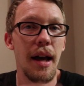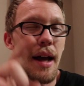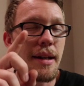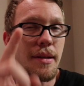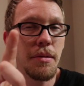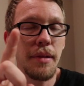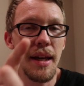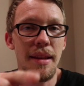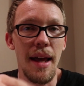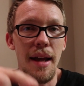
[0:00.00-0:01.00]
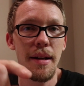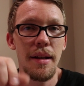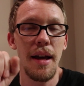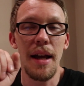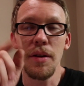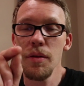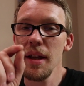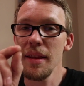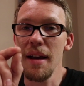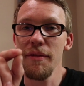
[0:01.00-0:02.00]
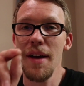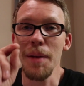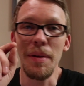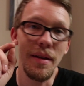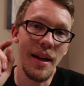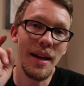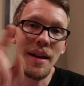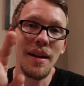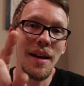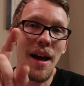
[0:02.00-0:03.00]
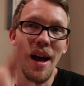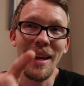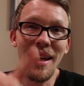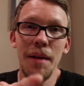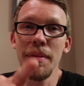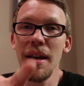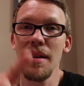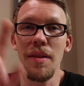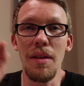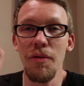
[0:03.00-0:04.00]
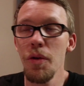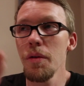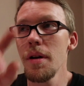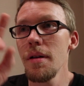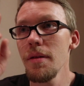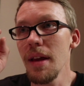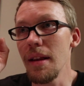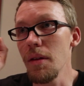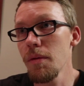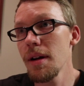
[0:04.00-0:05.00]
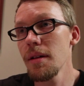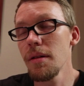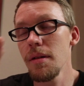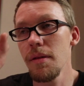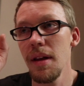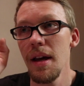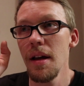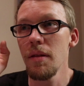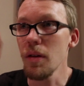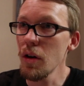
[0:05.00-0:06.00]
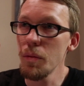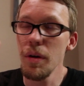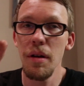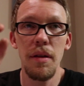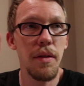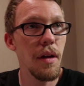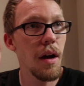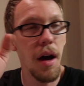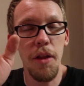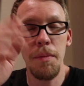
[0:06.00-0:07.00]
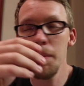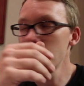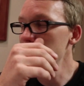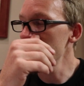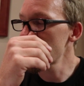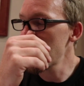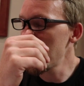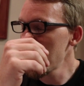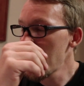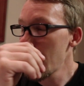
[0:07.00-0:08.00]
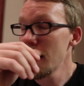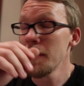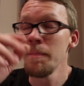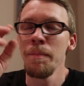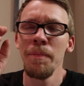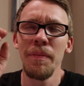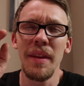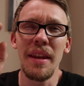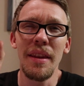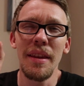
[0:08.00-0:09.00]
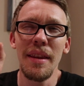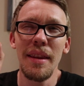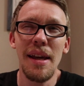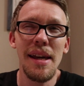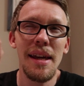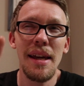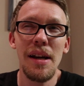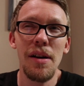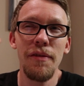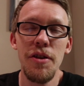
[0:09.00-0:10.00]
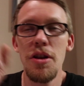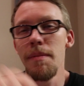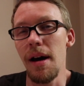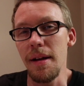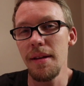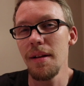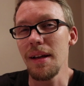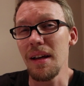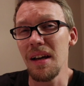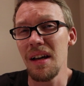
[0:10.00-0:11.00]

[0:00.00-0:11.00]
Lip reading: I do like that. I do like that fact because I get up next to these 4Runners and these Wranglers, Tacomas, other people on the trail. They are fishy about it and they're like,